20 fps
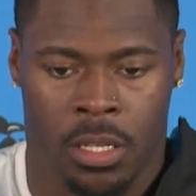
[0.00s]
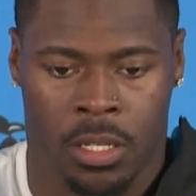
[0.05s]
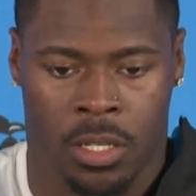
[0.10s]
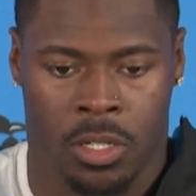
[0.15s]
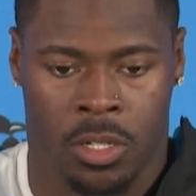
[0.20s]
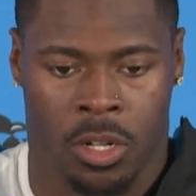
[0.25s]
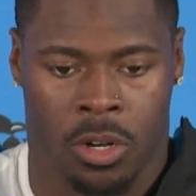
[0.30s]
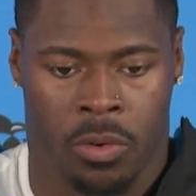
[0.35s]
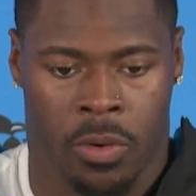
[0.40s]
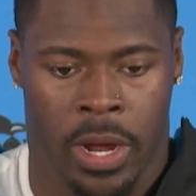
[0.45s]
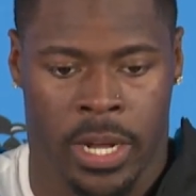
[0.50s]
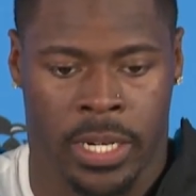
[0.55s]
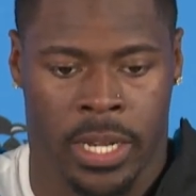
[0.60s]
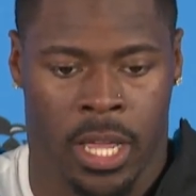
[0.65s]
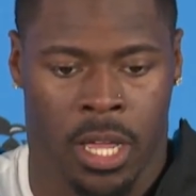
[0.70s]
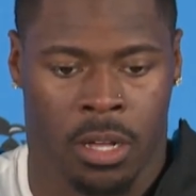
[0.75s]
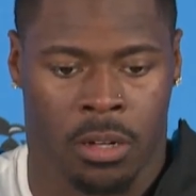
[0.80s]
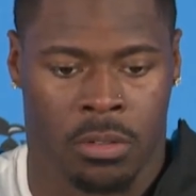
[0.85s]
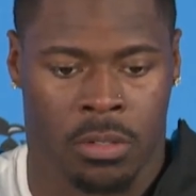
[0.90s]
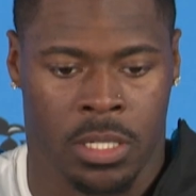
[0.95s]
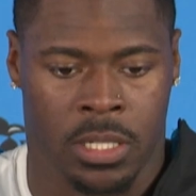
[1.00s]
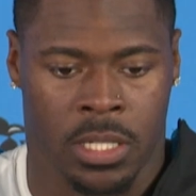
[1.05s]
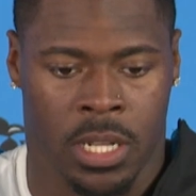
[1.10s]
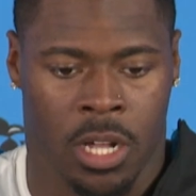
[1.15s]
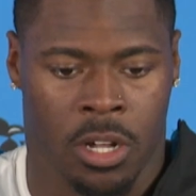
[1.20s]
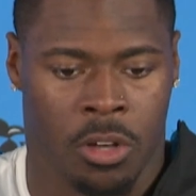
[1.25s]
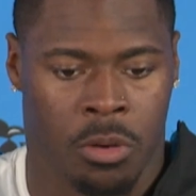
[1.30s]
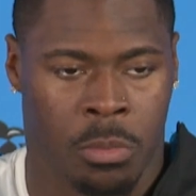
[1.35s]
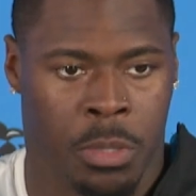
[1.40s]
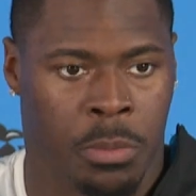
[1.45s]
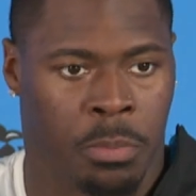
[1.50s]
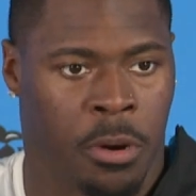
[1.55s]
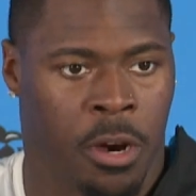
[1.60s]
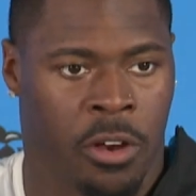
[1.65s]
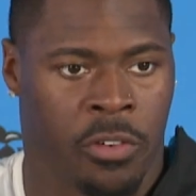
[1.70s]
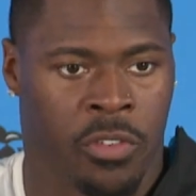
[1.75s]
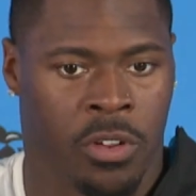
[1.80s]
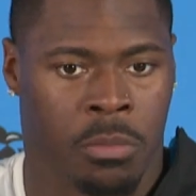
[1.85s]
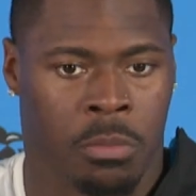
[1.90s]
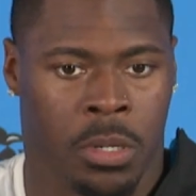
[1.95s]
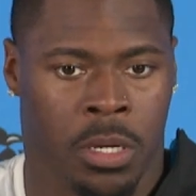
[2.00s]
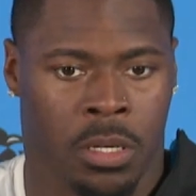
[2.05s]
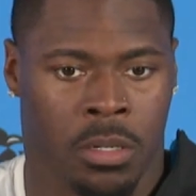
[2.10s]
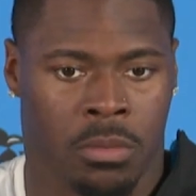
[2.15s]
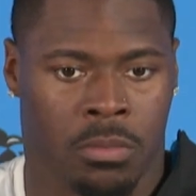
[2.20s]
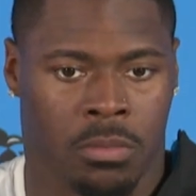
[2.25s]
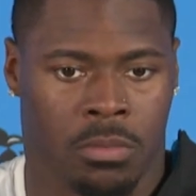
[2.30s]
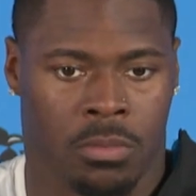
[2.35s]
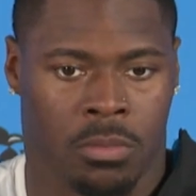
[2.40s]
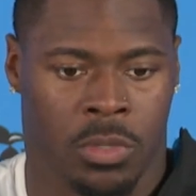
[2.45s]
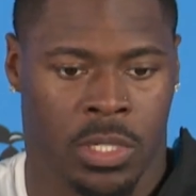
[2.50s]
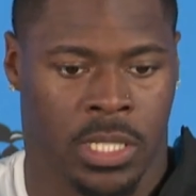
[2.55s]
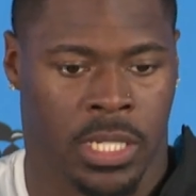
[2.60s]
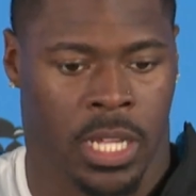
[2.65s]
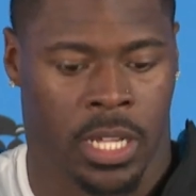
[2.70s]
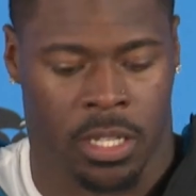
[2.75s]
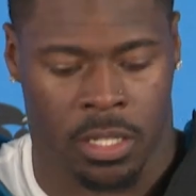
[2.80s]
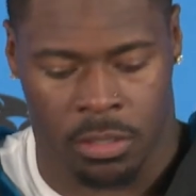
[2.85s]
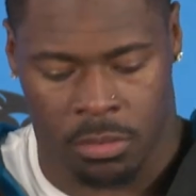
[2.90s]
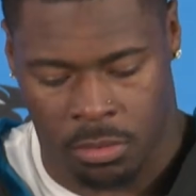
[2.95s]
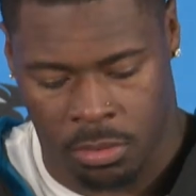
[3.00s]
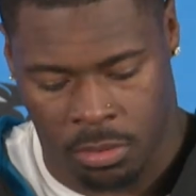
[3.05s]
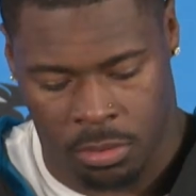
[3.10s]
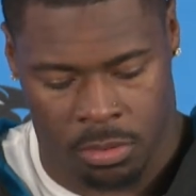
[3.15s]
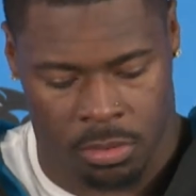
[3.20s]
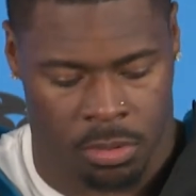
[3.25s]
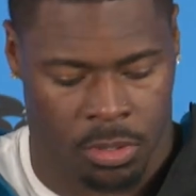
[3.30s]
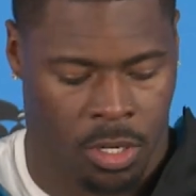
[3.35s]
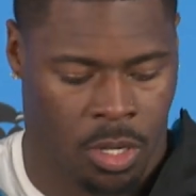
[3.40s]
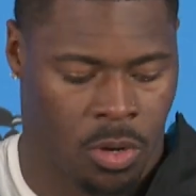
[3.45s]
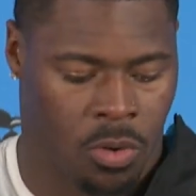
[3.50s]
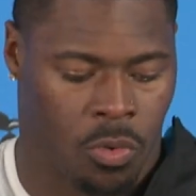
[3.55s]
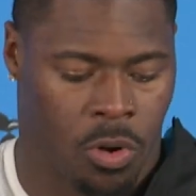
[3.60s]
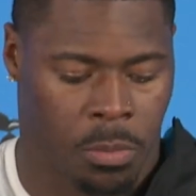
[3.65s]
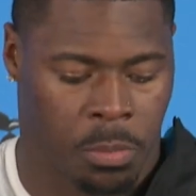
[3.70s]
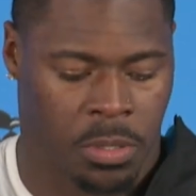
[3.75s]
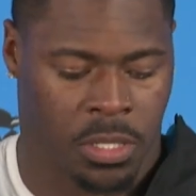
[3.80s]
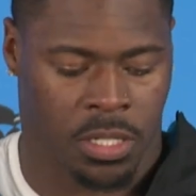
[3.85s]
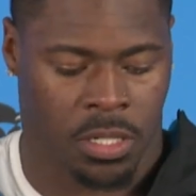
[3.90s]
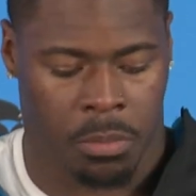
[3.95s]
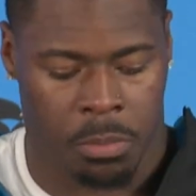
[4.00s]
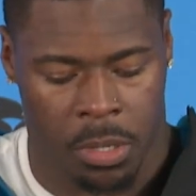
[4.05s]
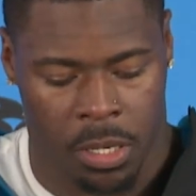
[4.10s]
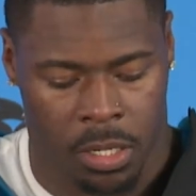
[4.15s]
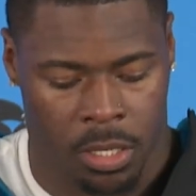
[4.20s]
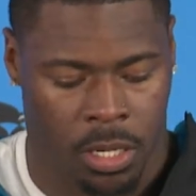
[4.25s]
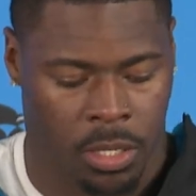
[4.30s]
you know, right now it's not going to be perfect, but we taking you know one percent better.